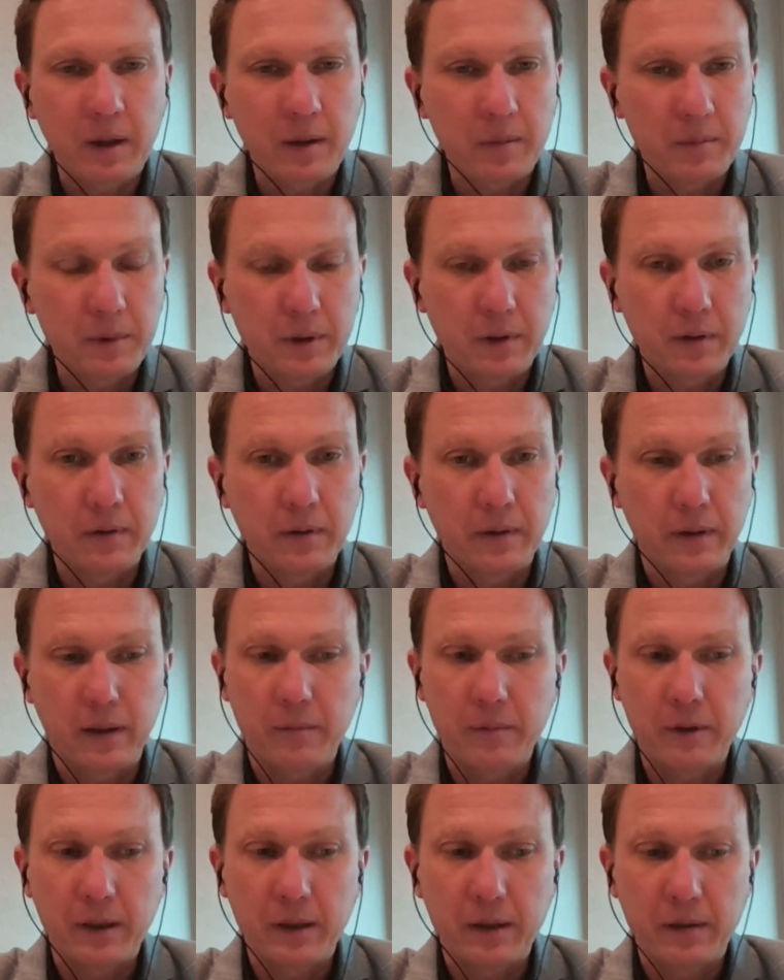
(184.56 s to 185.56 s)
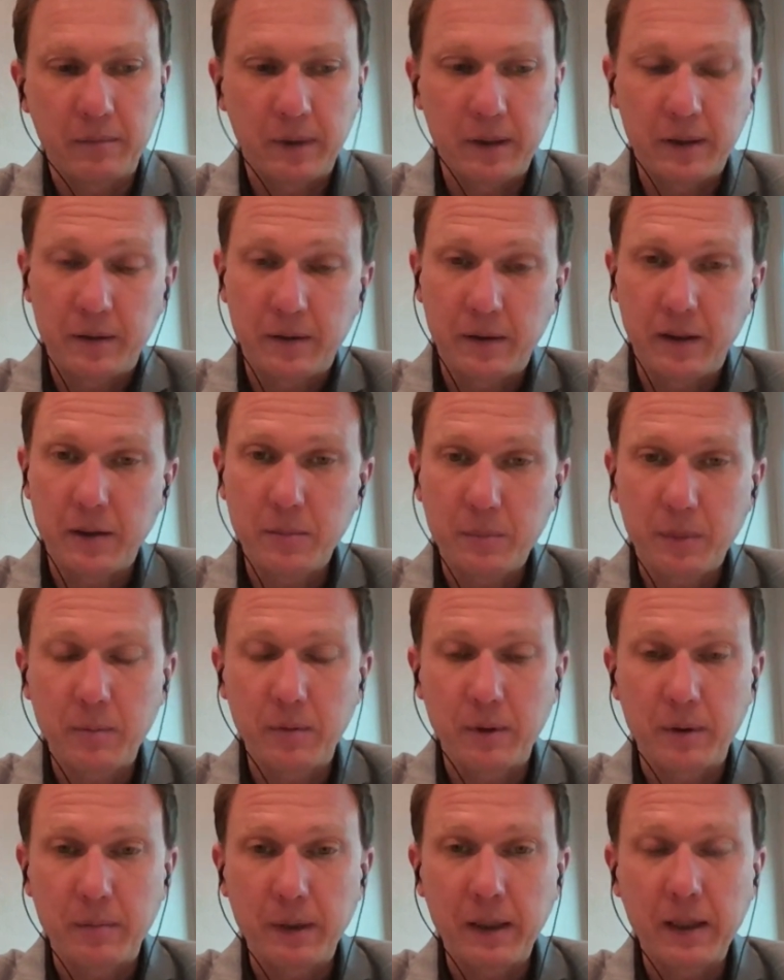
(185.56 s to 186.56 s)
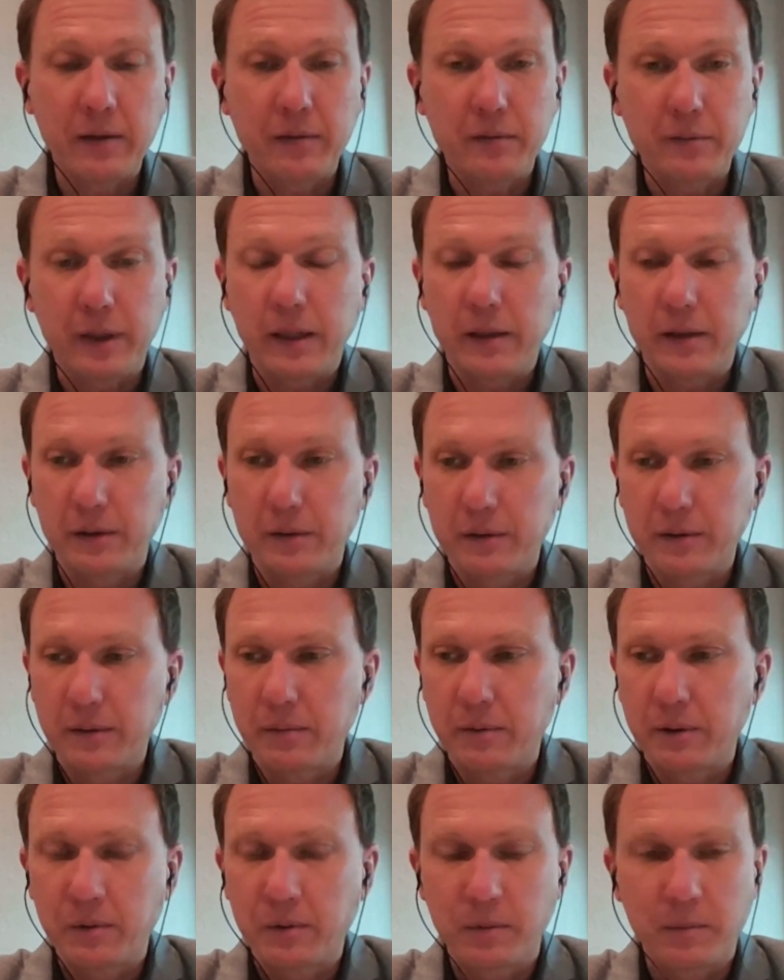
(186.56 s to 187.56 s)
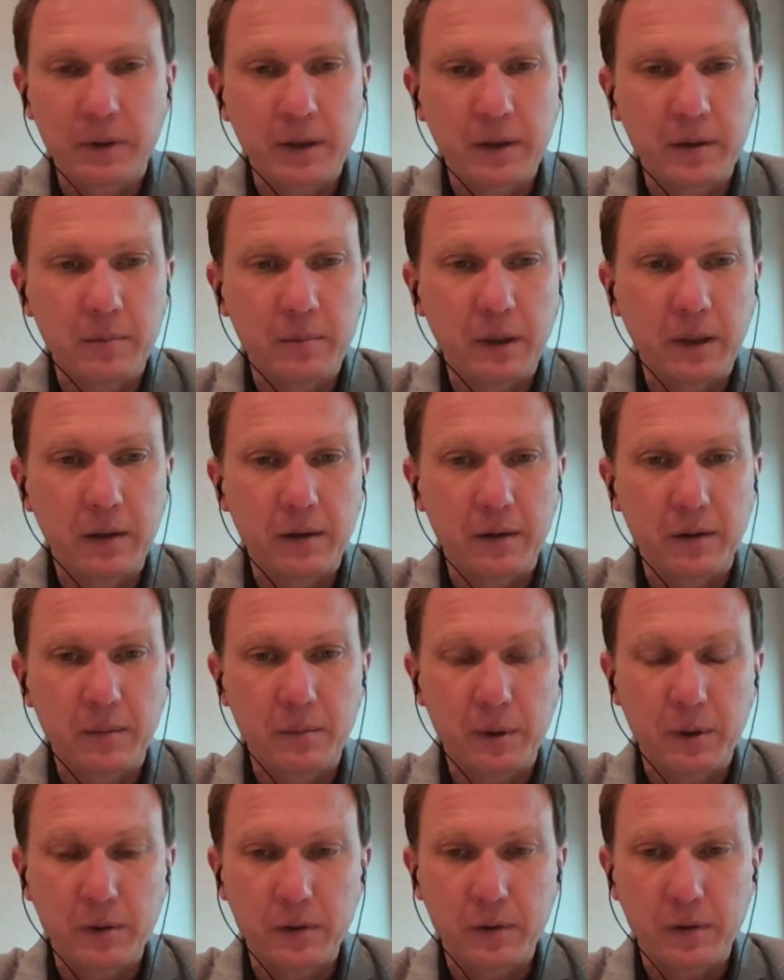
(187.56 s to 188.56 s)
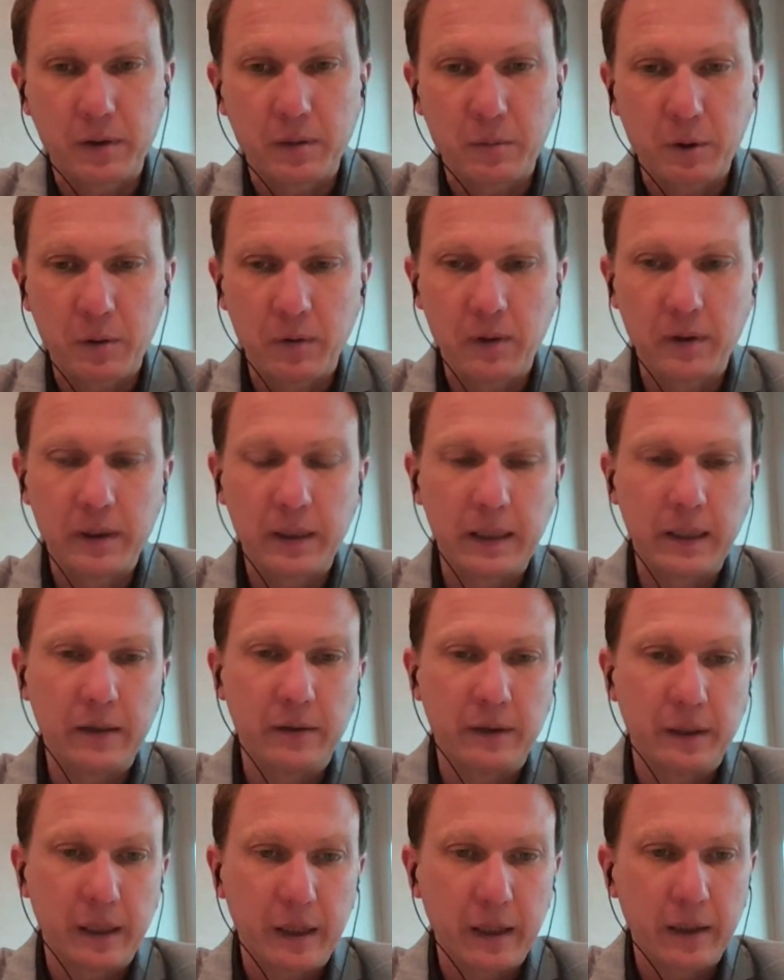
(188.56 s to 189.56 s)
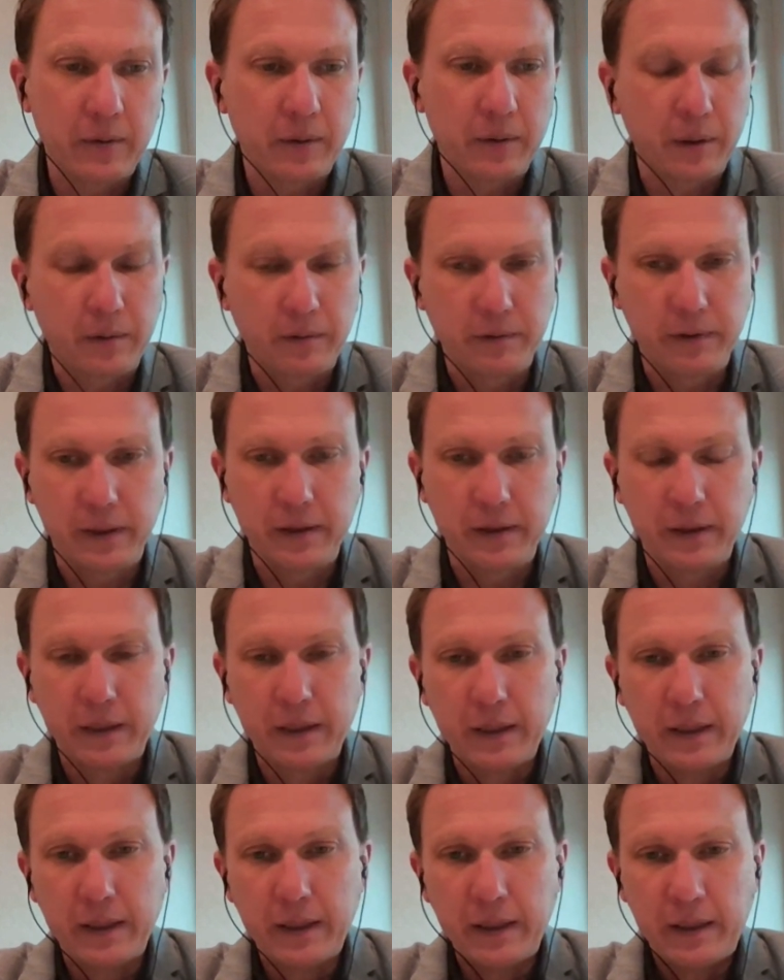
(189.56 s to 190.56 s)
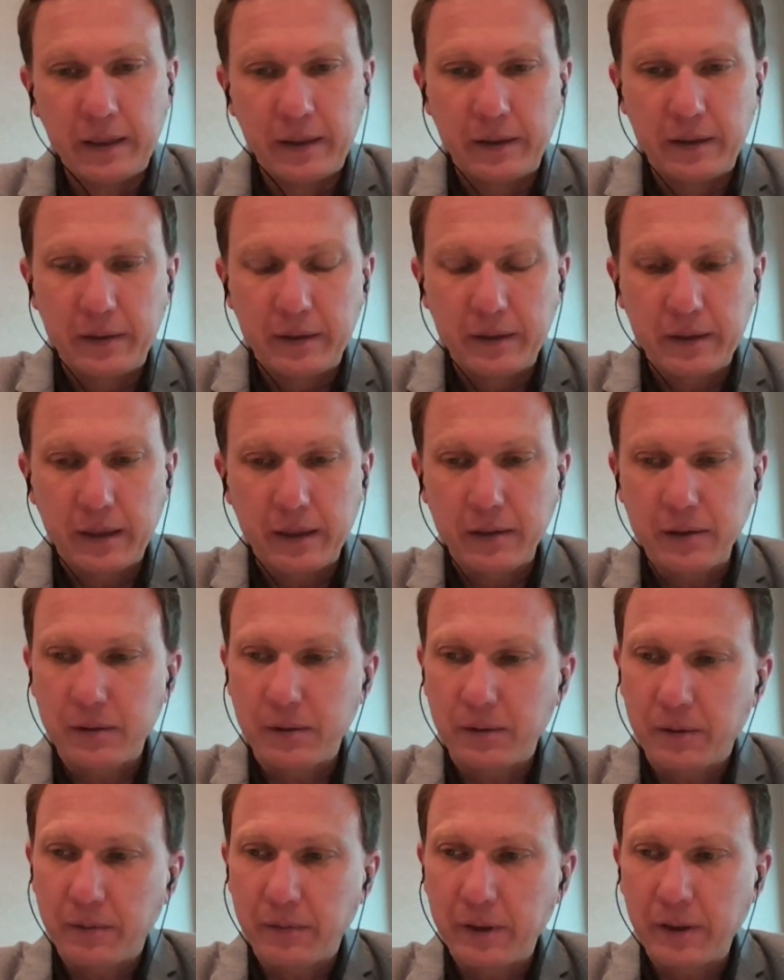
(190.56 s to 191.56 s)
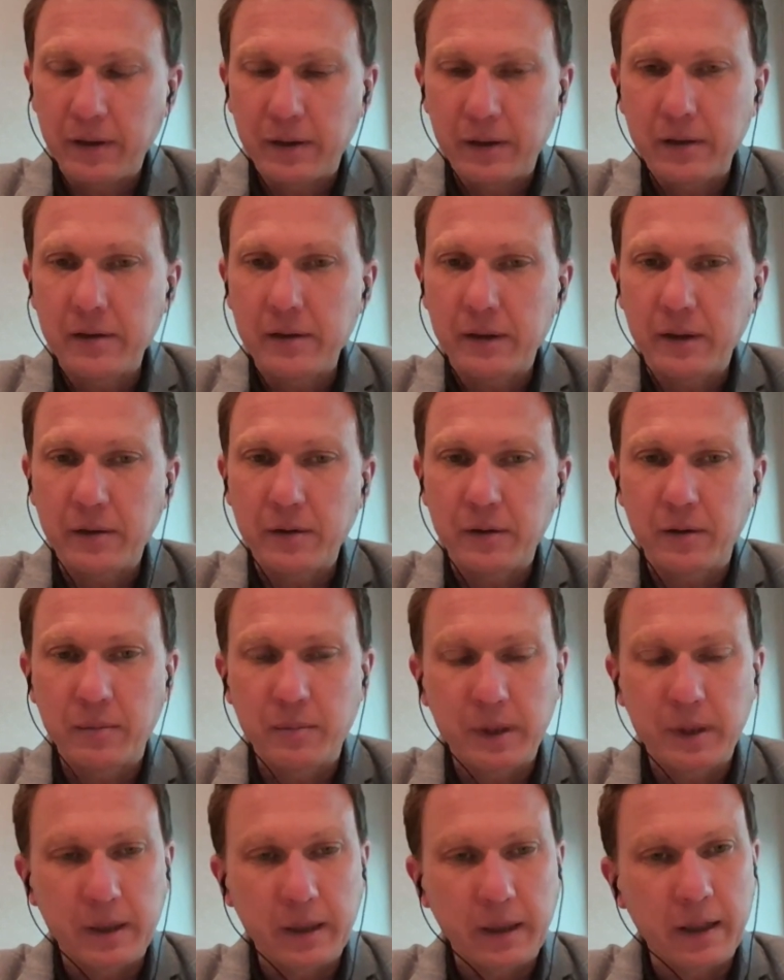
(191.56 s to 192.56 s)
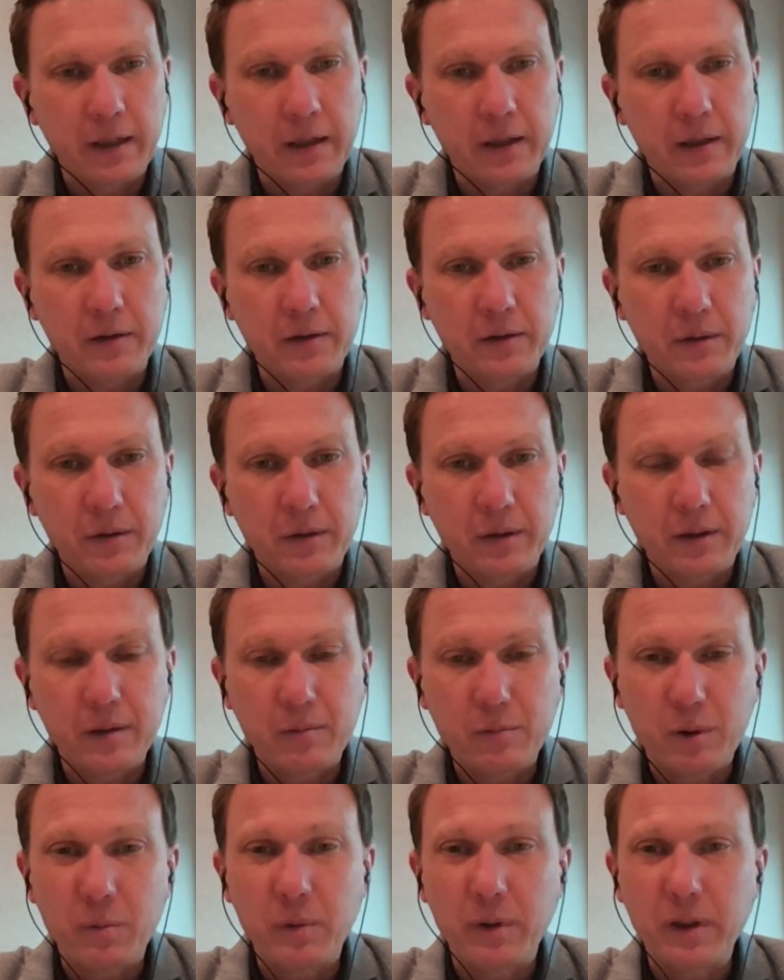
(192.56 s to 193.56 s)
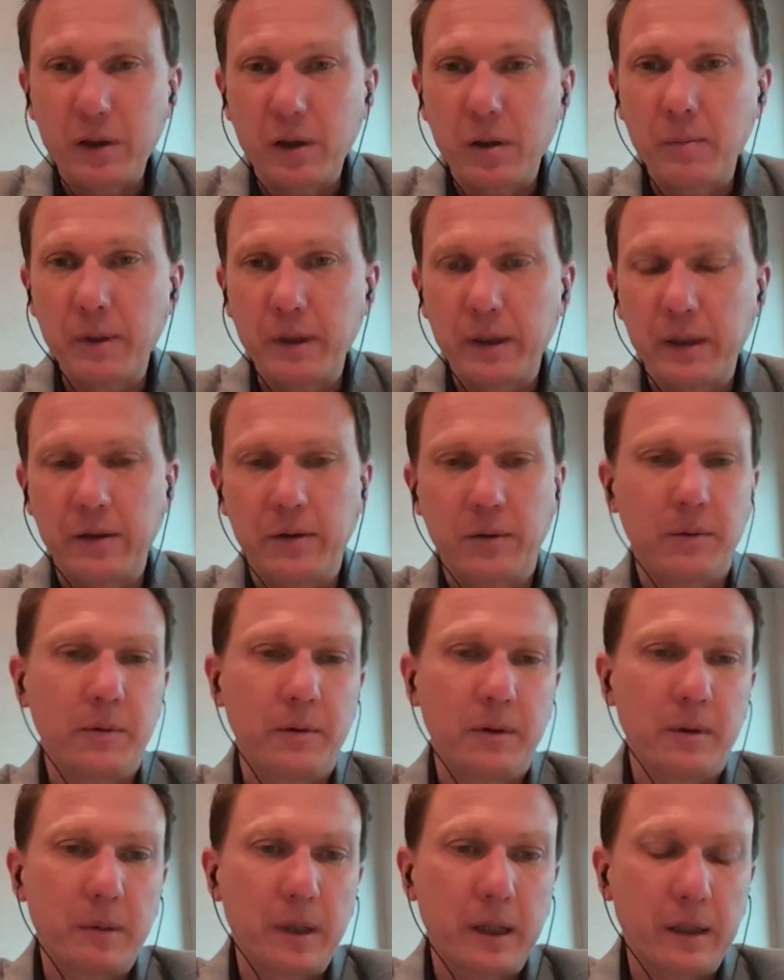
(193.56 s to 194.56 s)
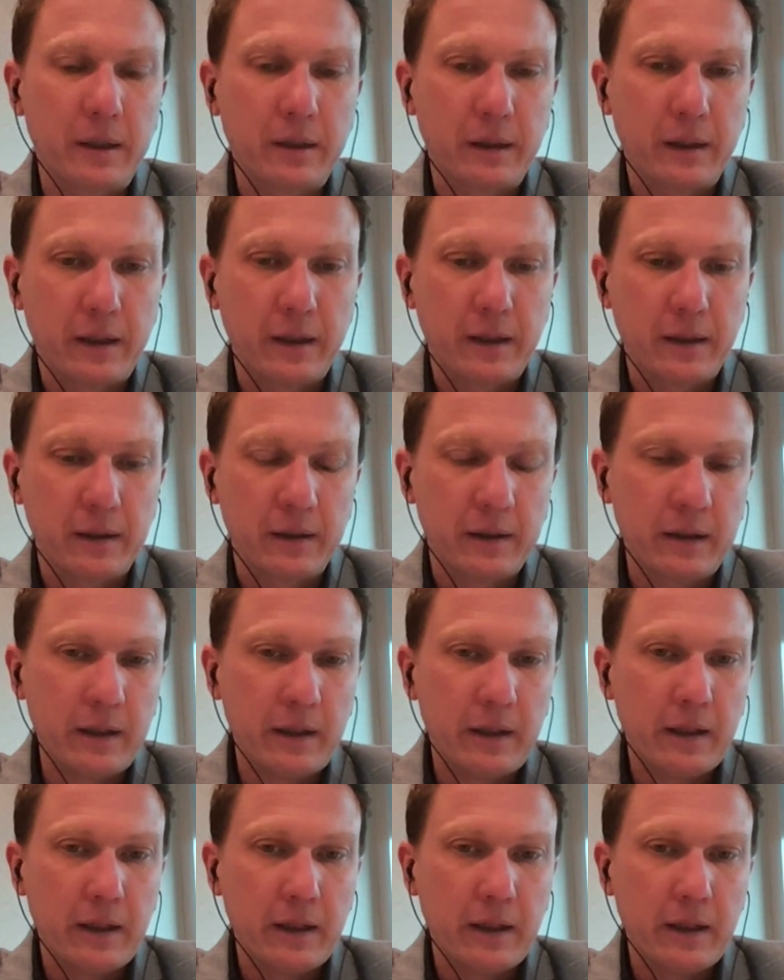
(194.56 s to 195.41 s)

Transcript: absolutely. I mean, there's probably many factors which will be dependent upon the community and the area and the disaster event, etc. But certainly what we commonly talk about are